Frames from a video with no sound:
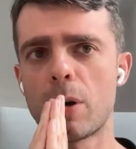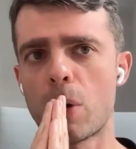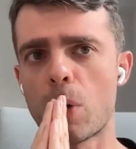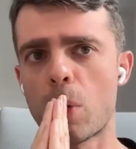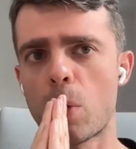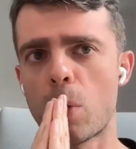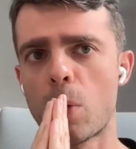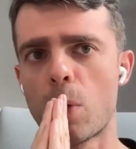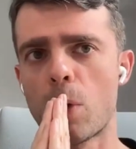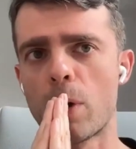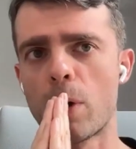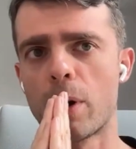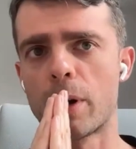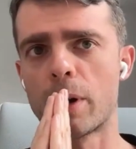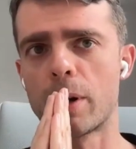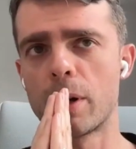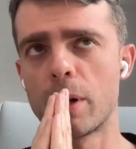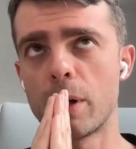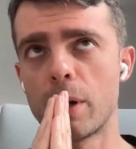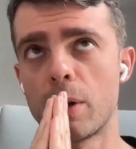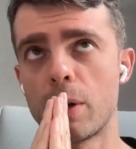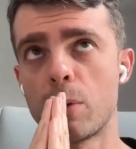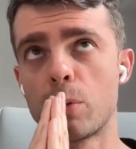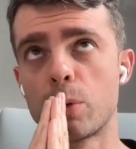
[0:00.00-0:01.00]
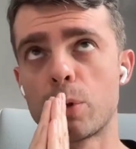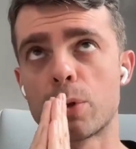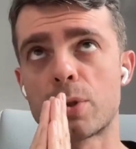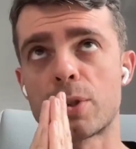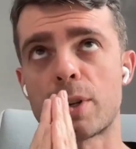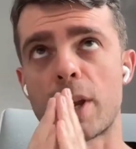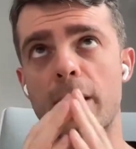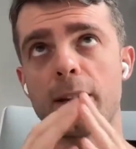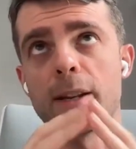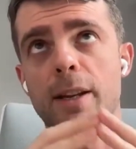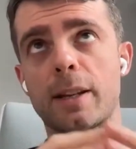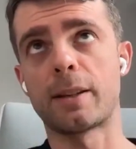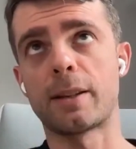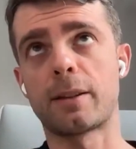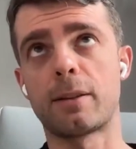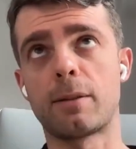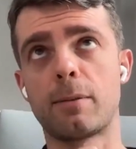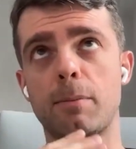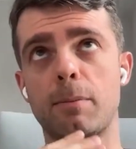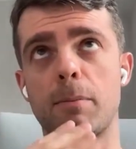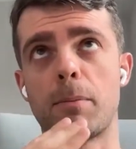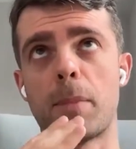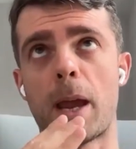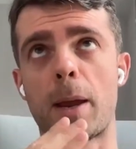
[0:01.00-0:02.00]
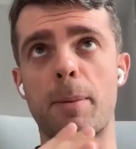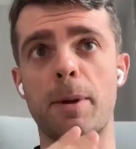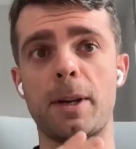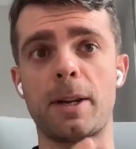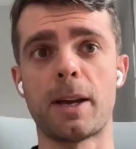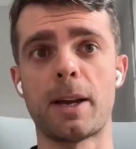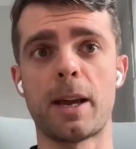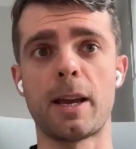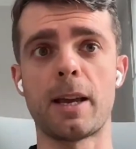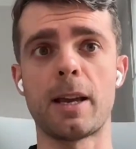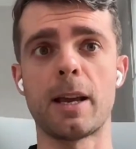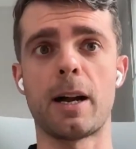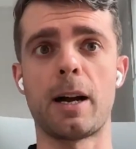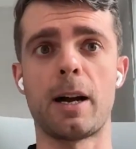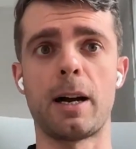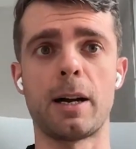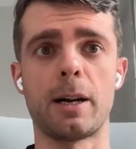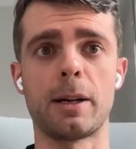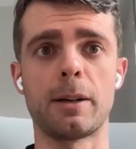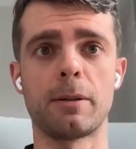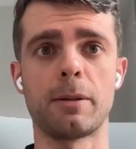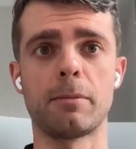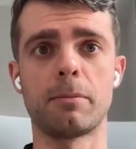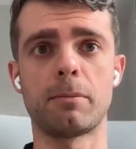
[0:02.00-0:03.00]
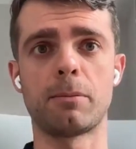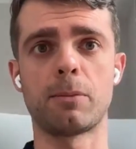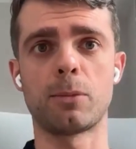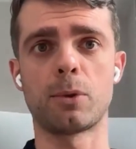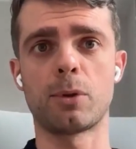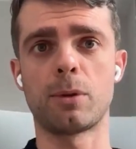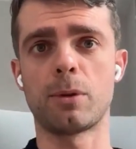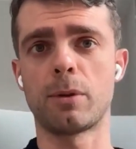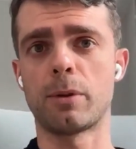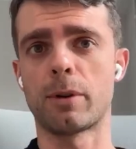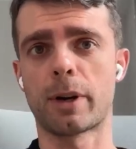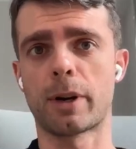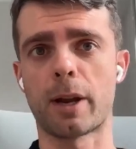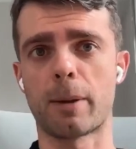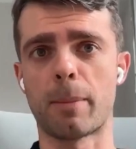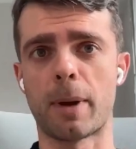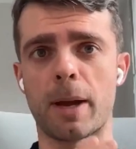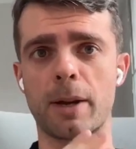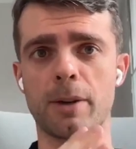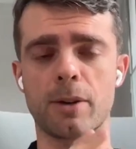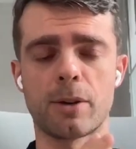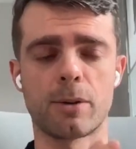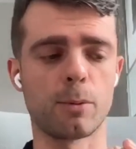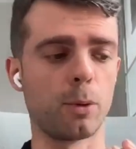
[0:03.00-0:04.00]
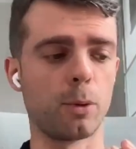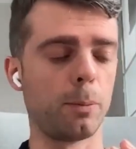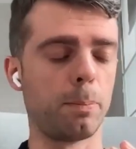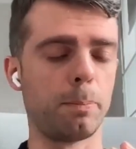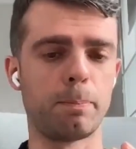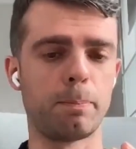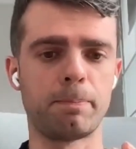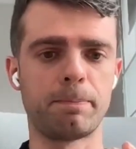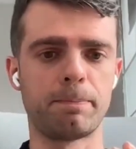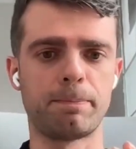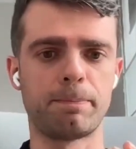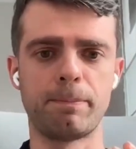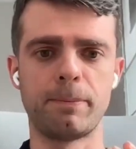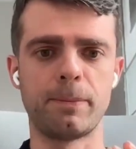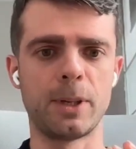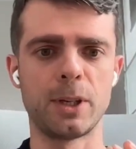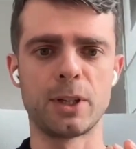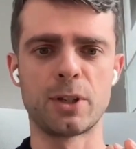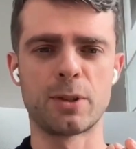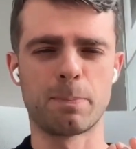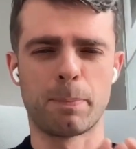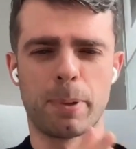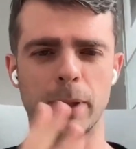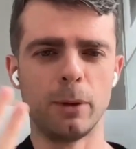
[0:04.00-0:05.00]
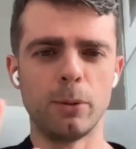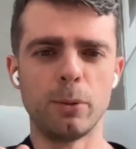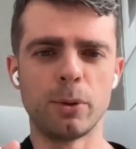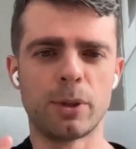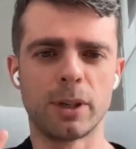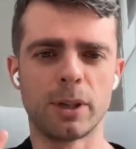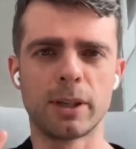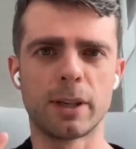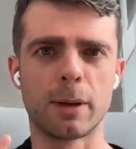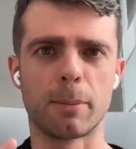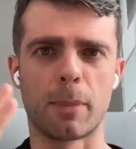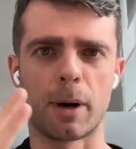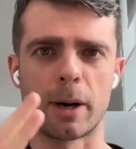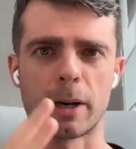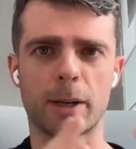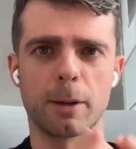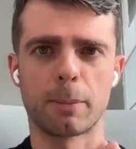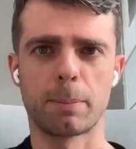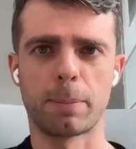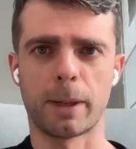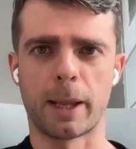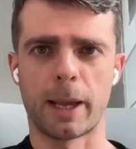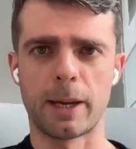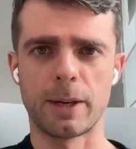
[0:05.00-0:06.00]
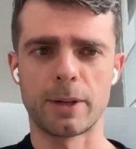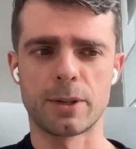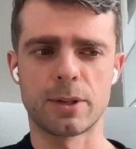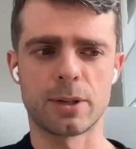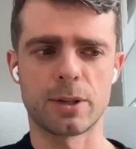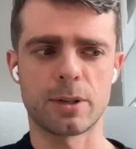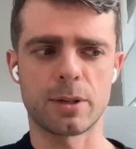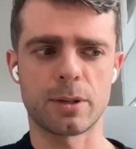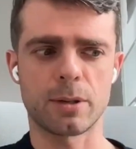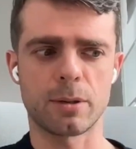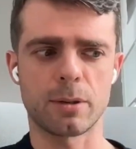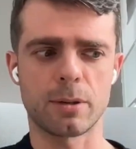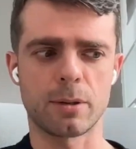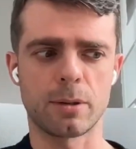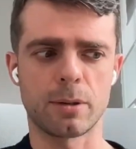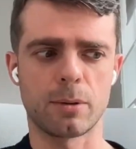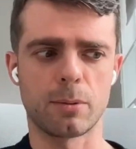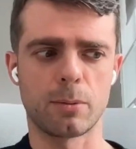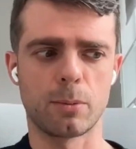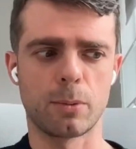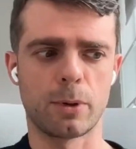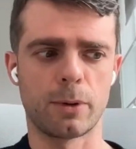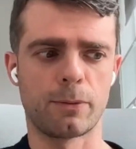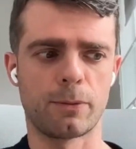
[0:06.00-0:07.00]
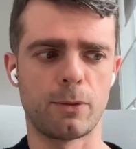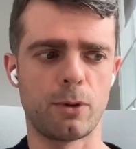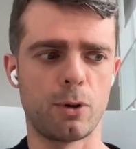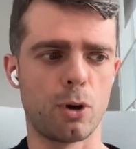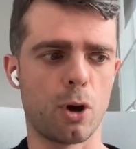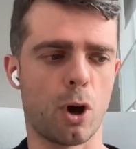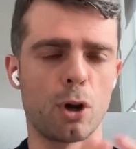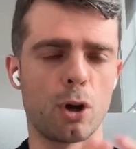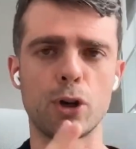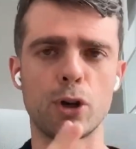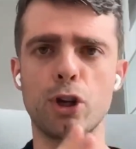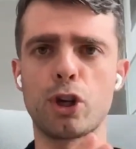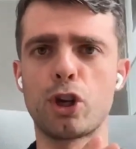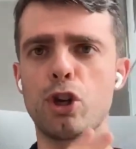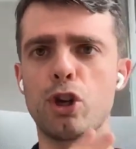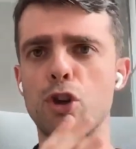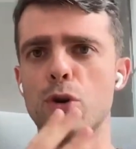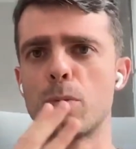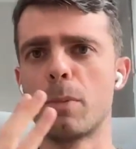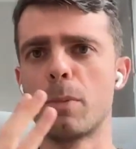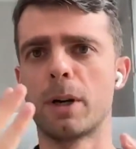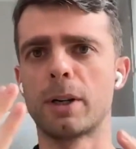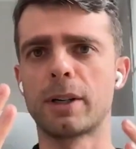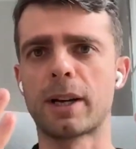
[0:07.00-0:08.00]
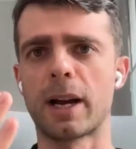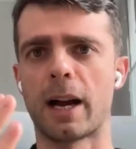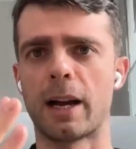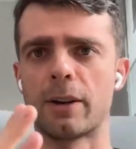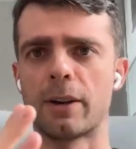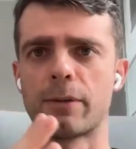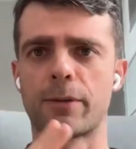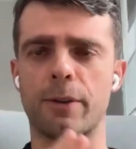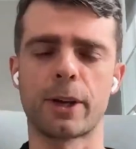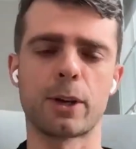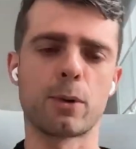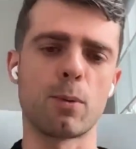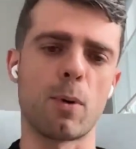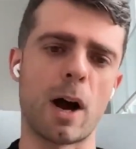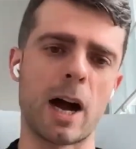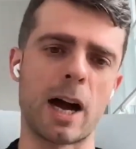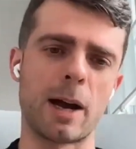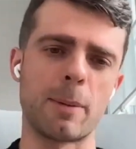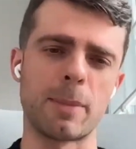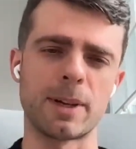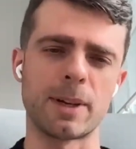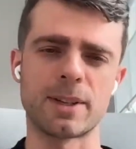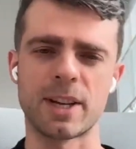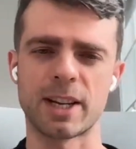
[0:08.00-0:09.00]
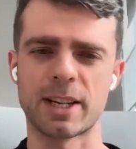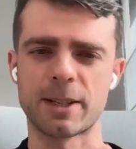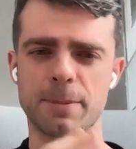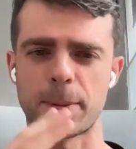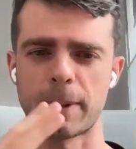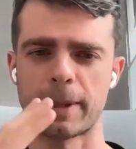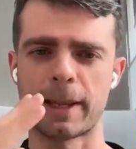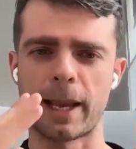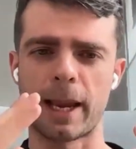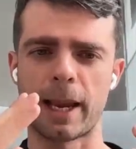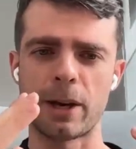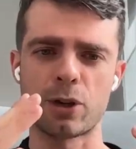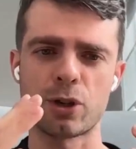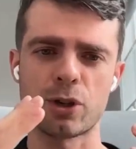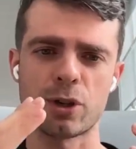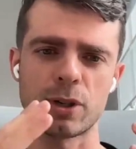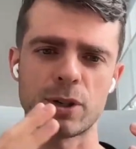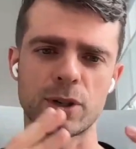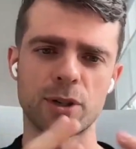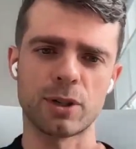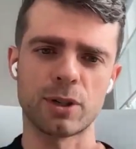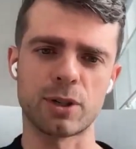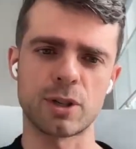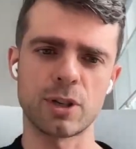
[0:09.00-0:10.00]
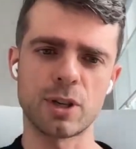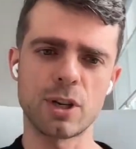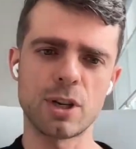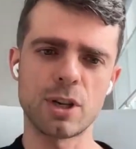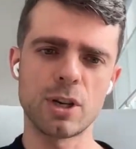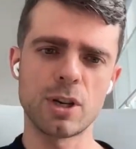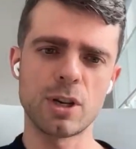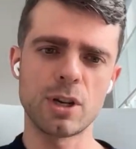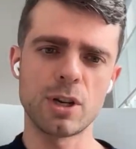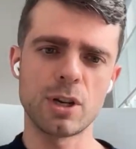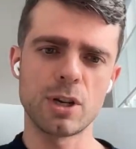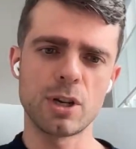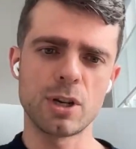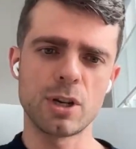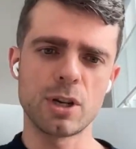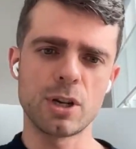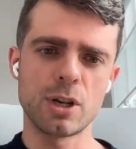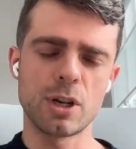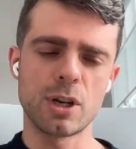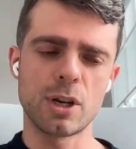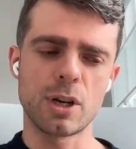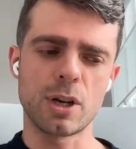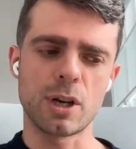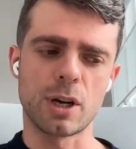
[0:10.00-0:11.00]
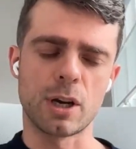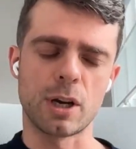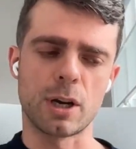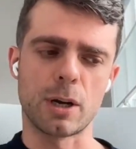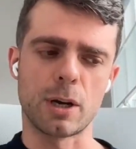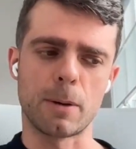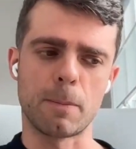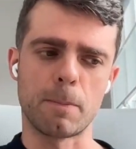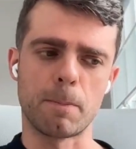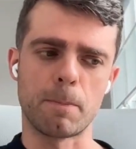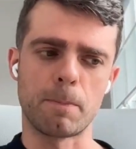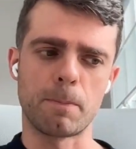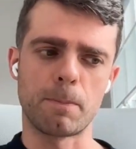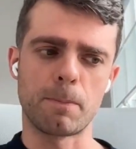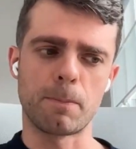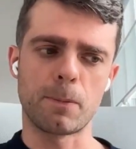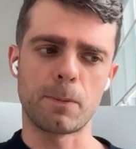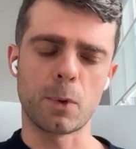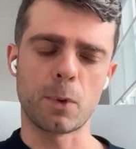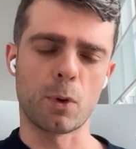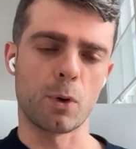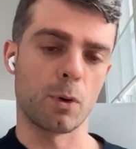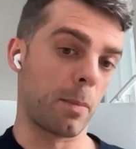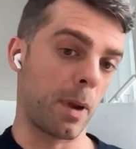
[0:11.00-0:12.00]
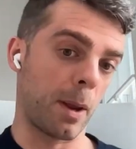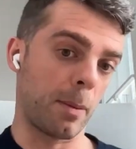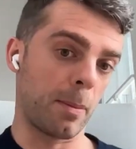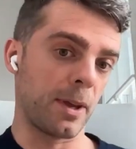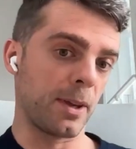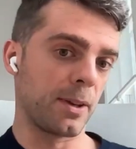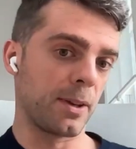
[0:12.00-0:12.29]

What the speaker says: Or would you say that maybe the AI recommender it's polluting the marketplace with non-human kind of requirements, explanations, or maybe